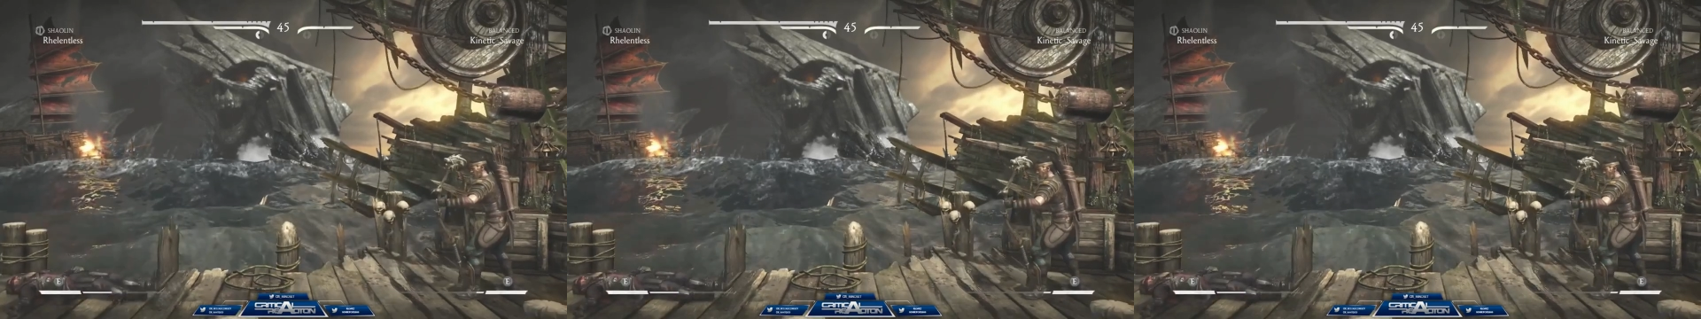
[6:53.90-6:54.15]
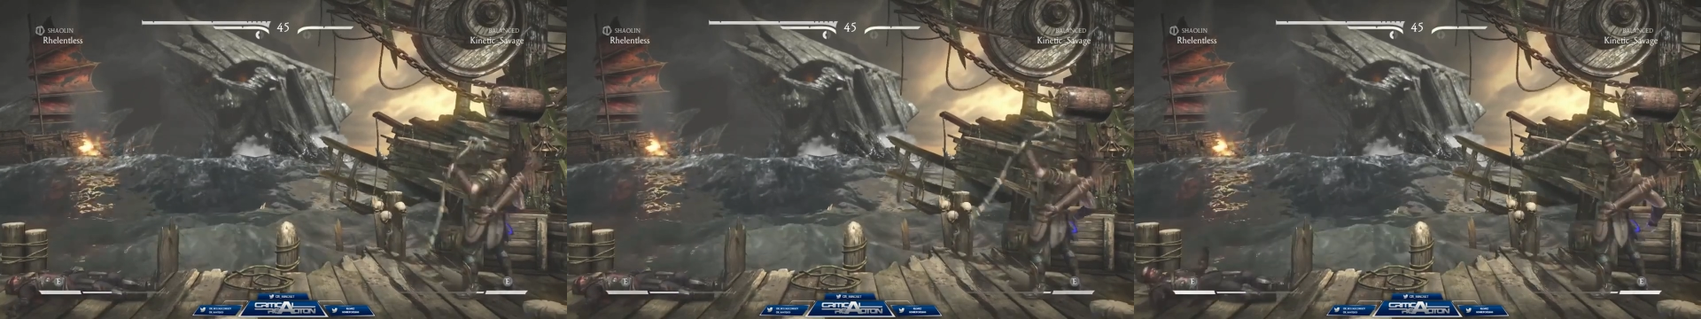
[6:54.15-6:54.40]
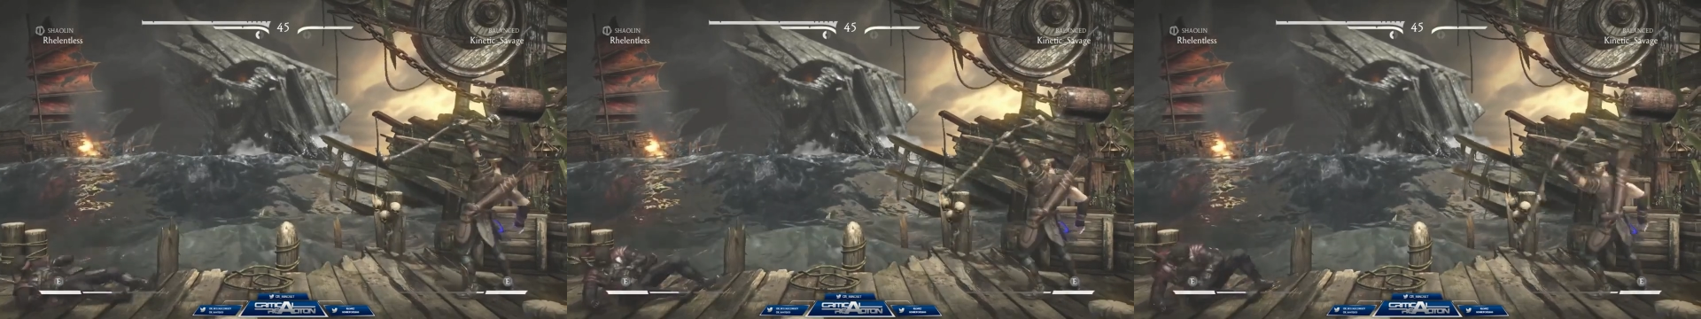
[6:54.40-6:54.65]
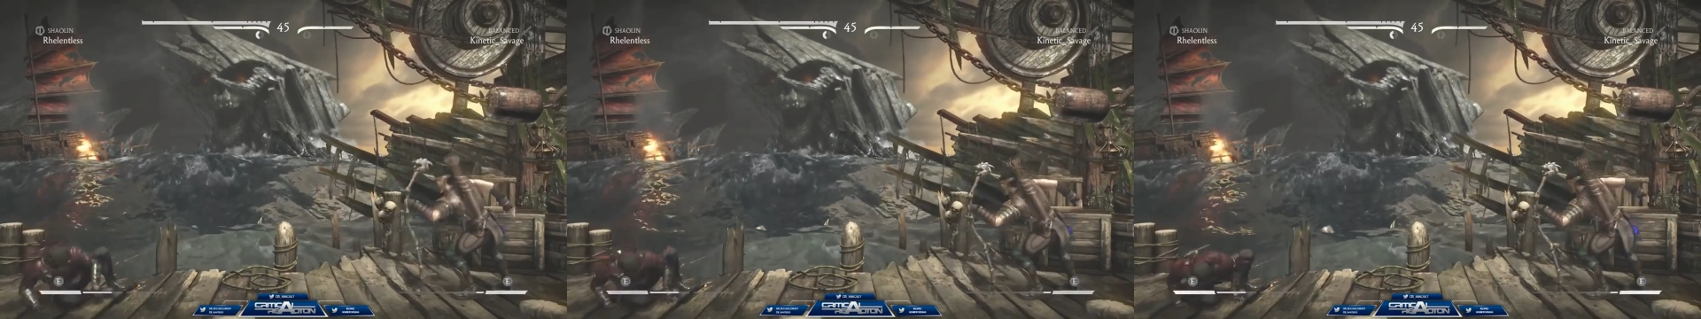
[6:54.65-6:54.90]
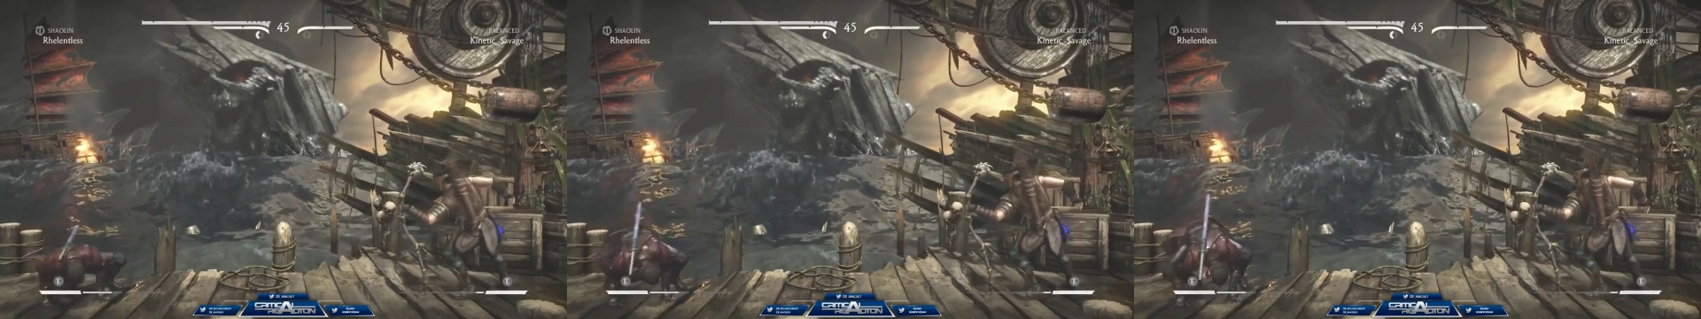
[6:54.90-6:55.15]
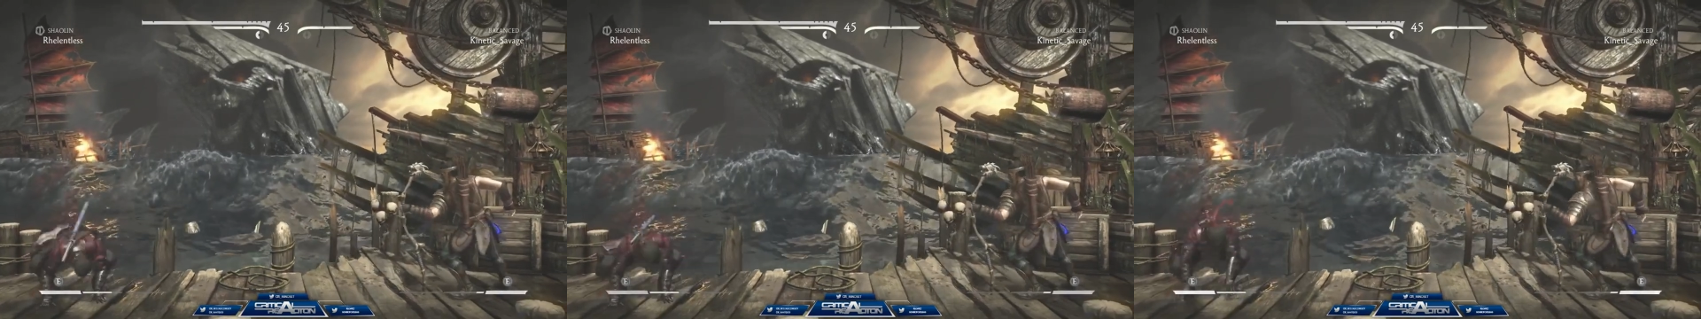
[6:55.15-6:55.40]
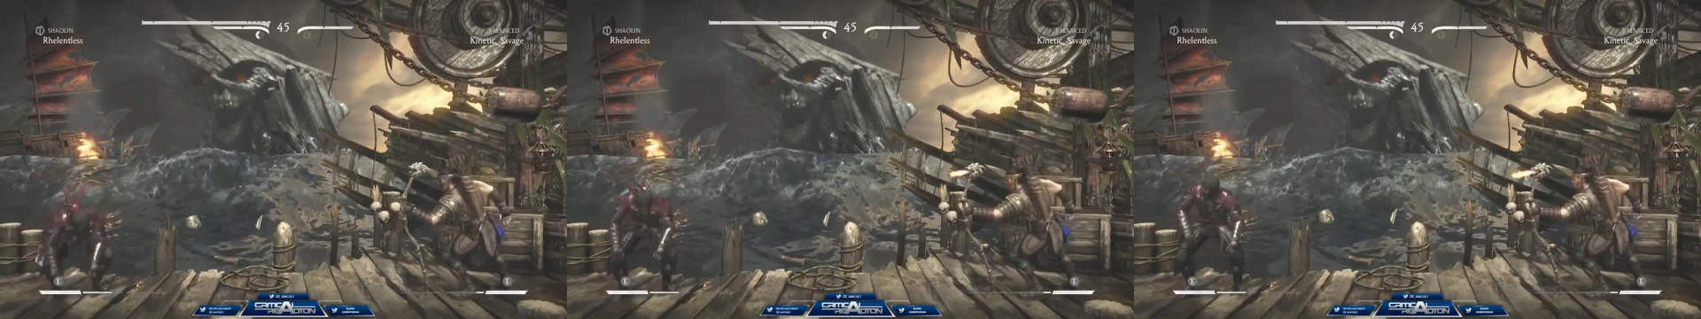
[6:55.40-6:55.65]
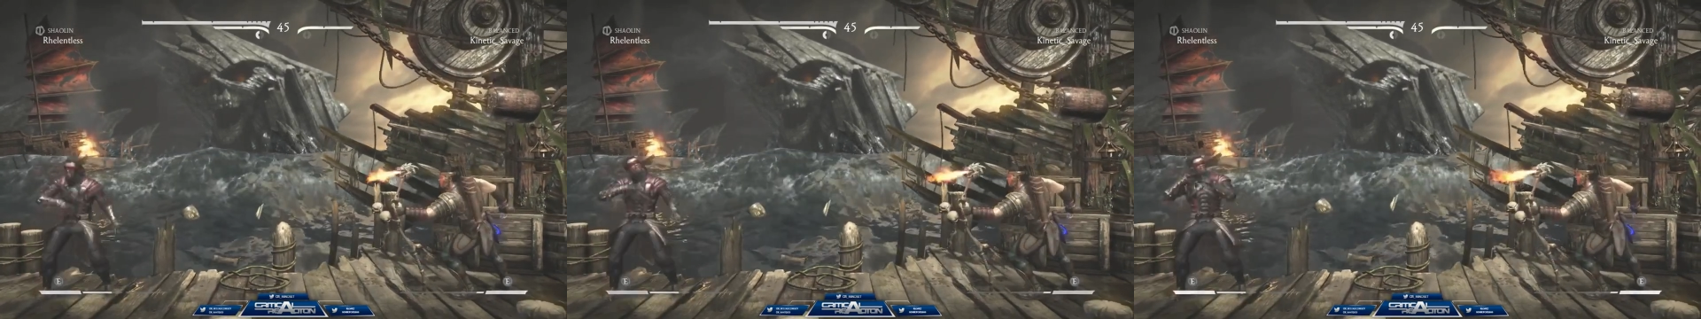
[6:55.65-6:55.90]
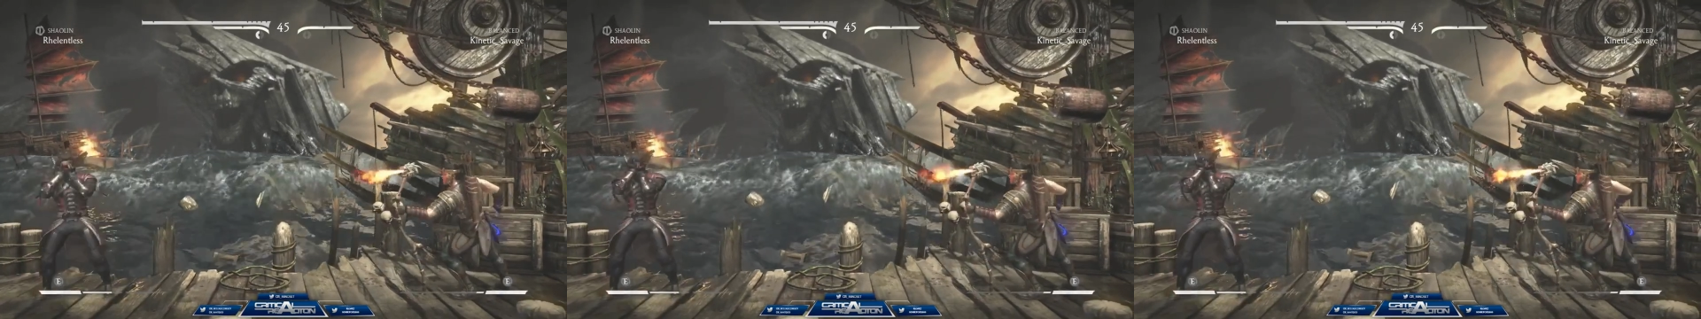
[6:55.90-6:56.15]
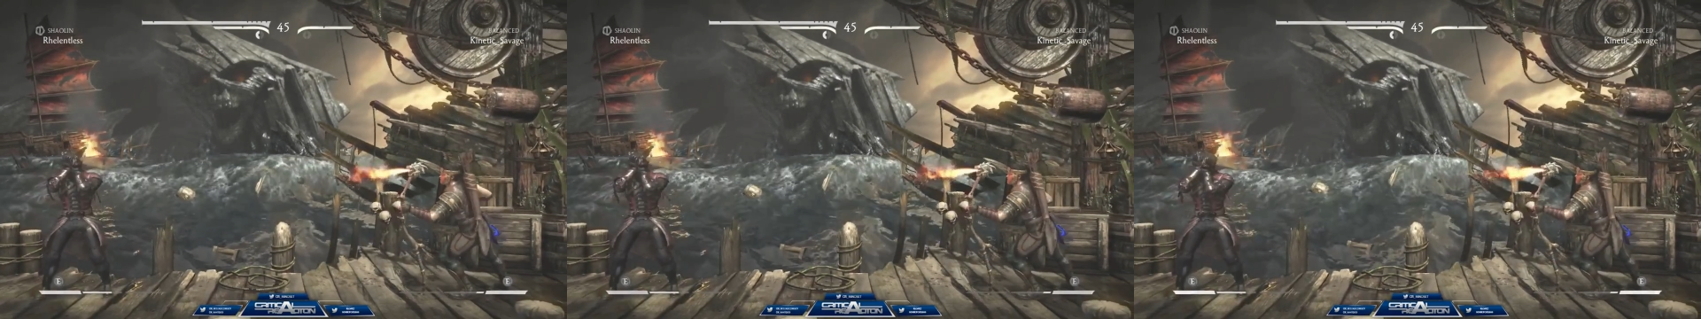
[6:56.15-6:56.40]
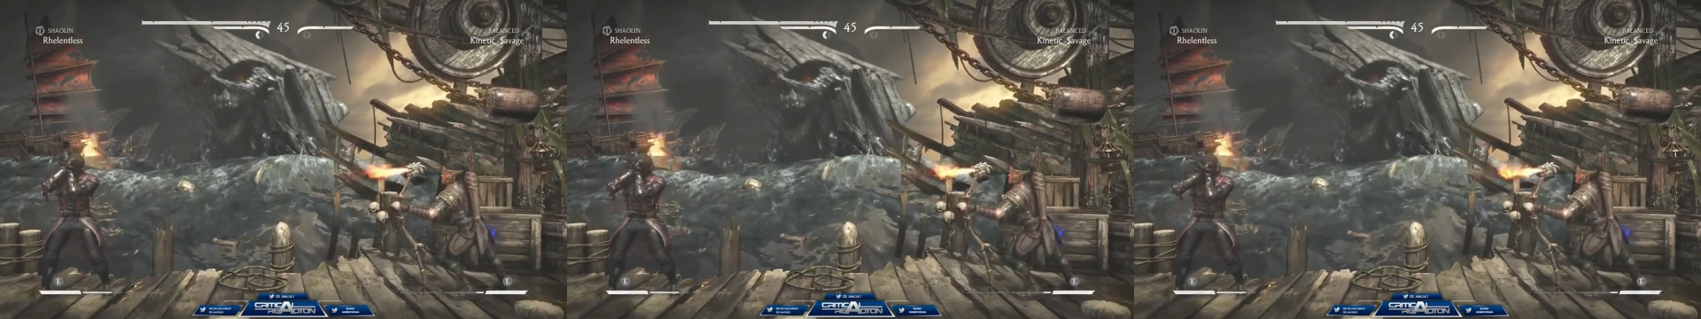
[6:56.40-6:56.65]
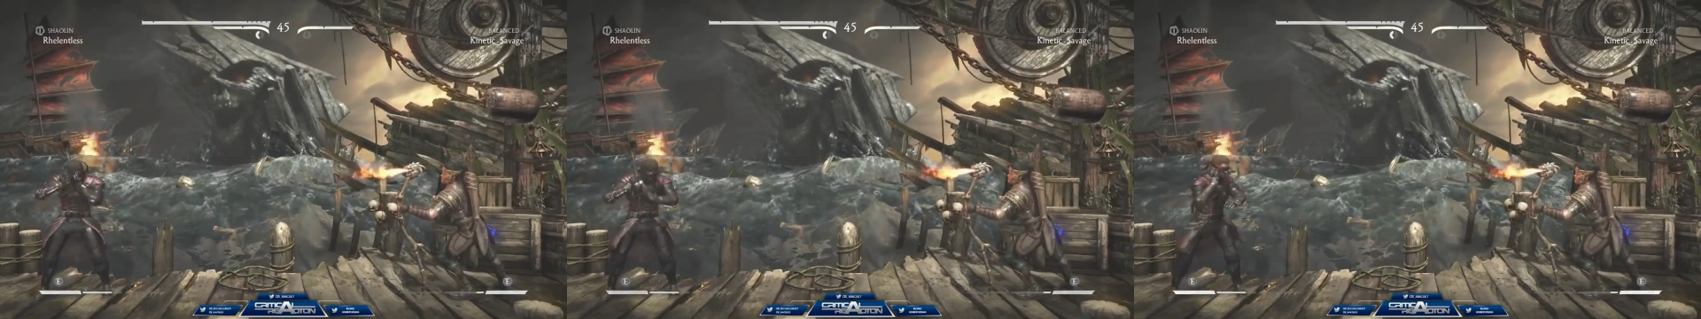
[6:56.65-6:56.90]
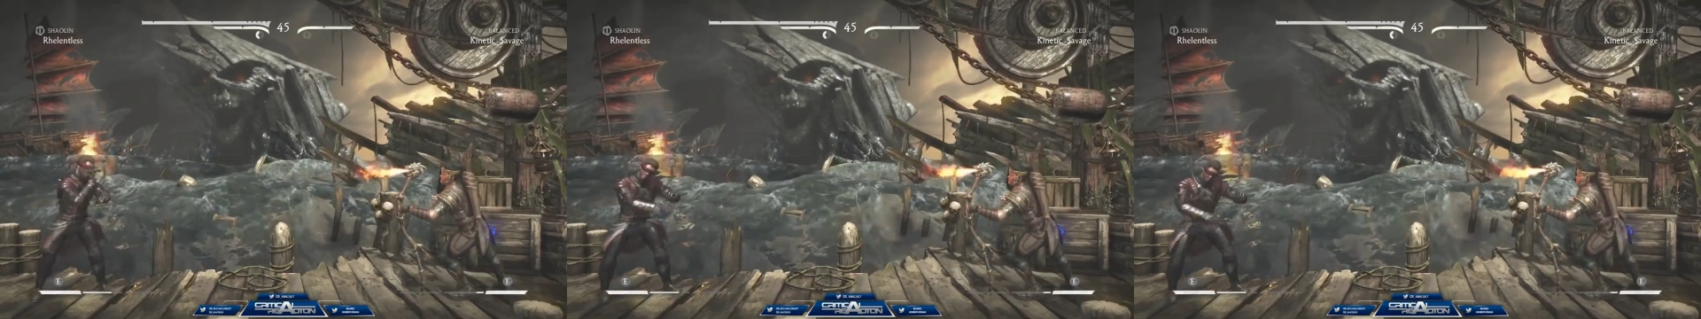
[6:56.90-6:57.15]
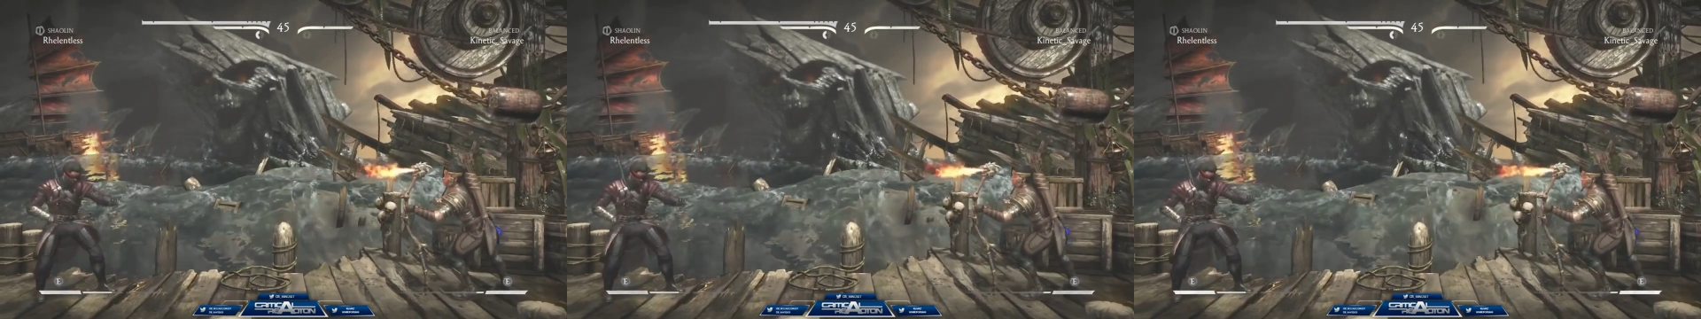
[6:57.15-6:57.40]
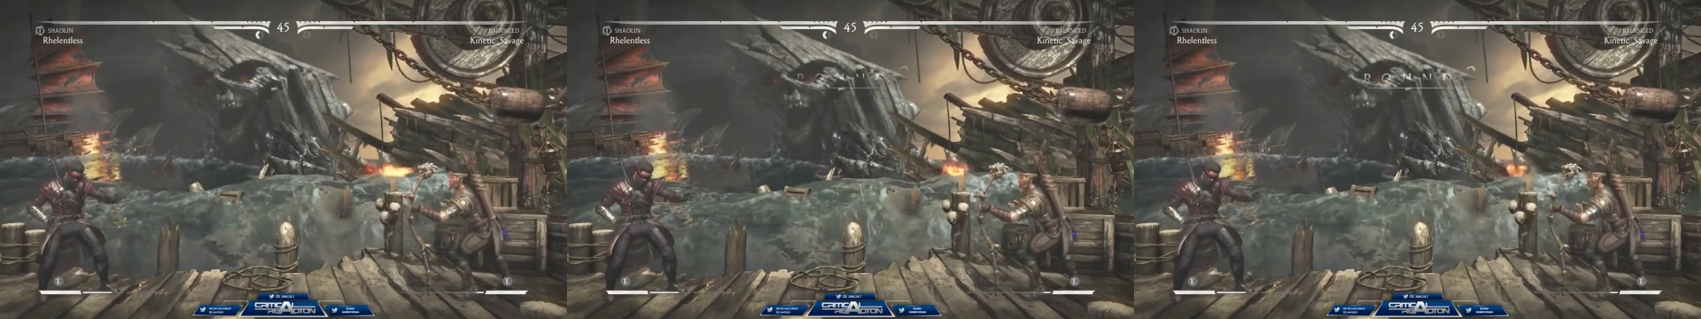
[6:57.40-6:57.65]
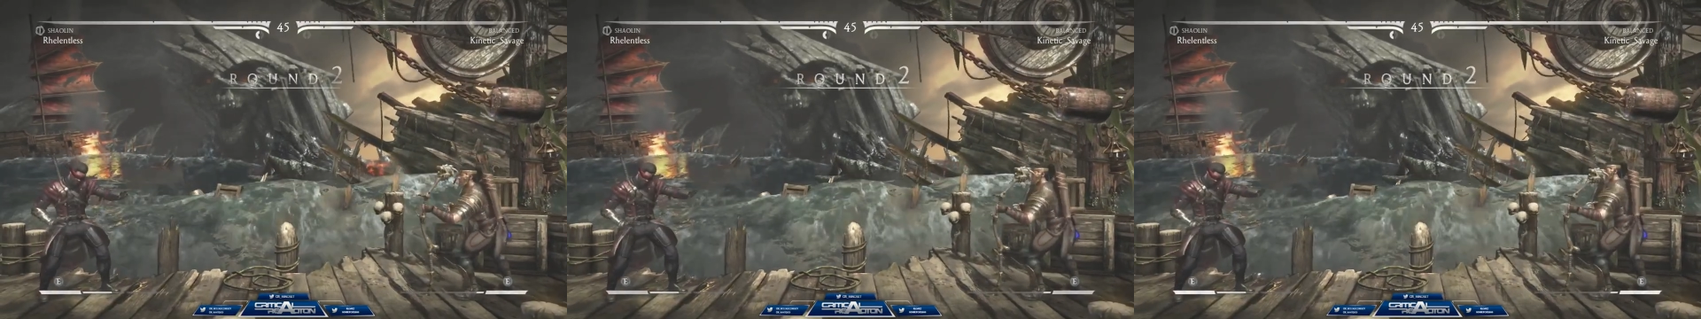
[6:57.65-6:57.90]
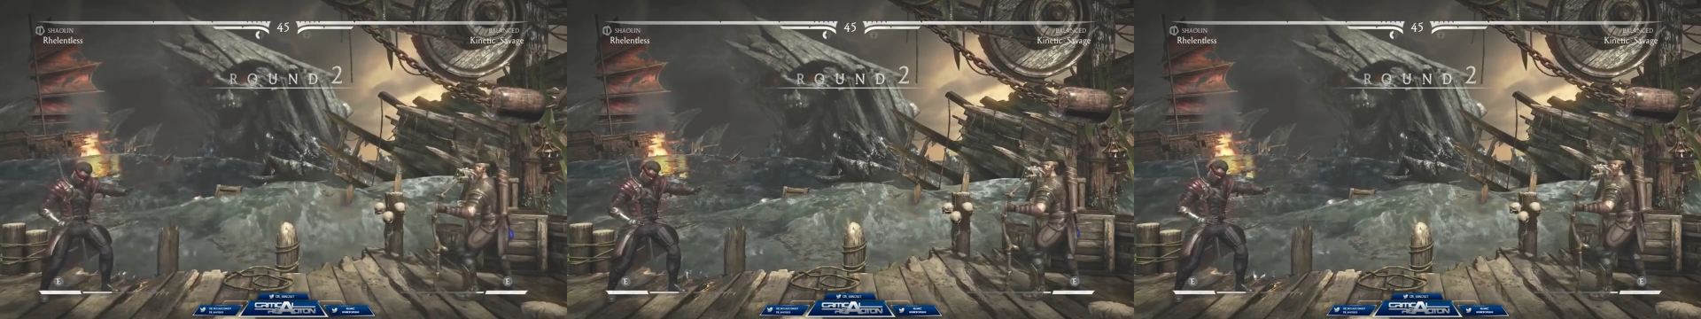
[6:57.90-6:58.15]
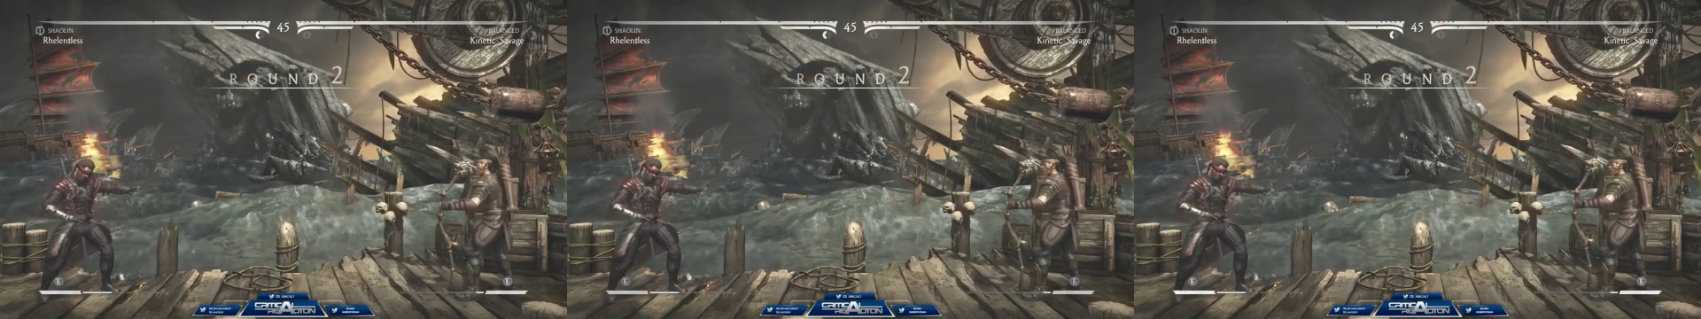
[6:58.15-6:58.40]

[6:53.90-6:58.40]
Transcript: No face is visible, so there are no lips to read.